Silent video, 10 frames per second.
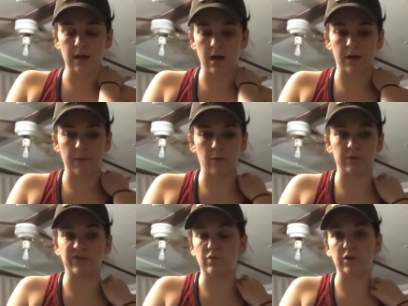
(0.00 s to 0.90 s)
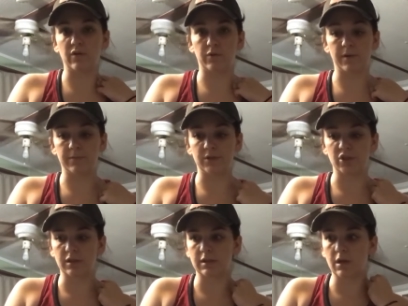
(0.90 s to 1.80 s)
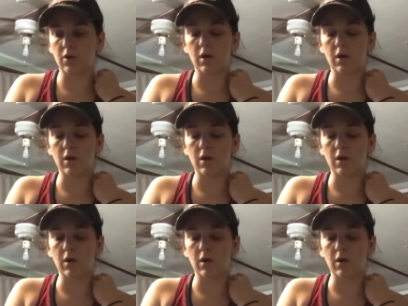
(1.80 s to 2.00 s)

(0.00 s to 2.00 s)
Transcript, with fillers: Um, I wouldn't have went over my budget. So